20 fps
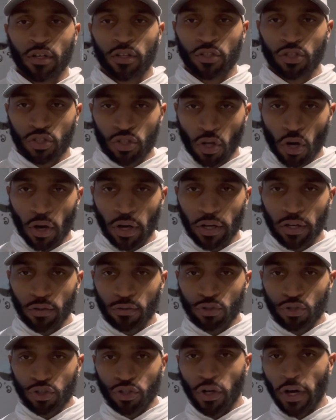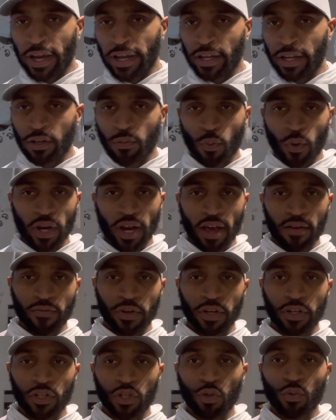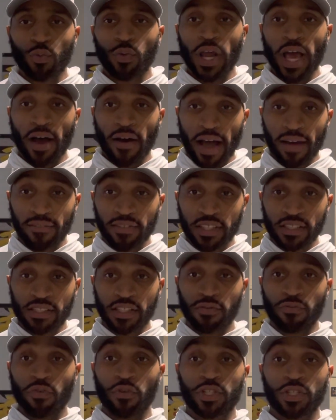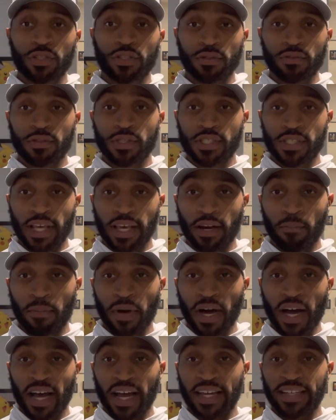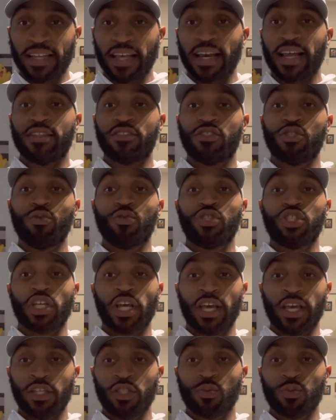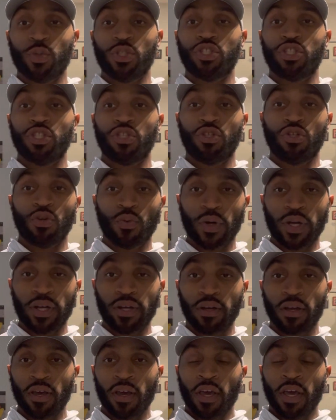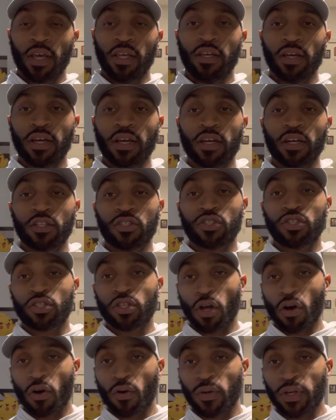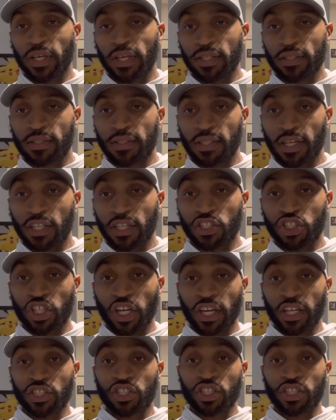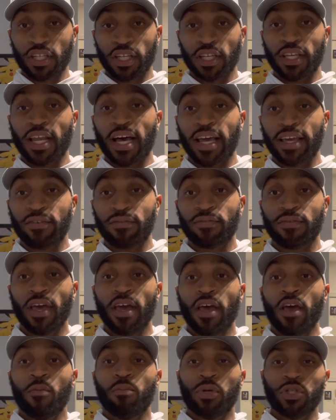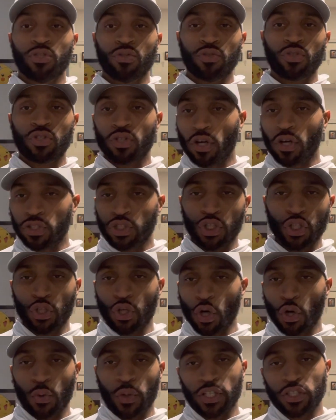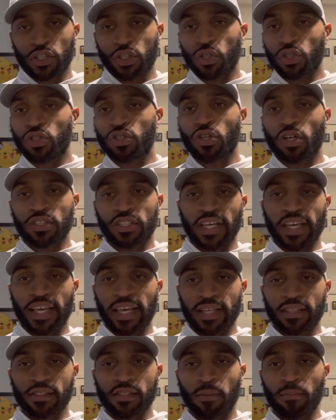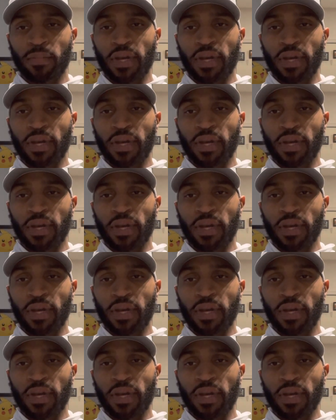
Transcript: taught, trained, whatever. You now have this different state of mind that as you change what you're doing, you're going to slowly see a change in your life. But you start to notice, you start to hit some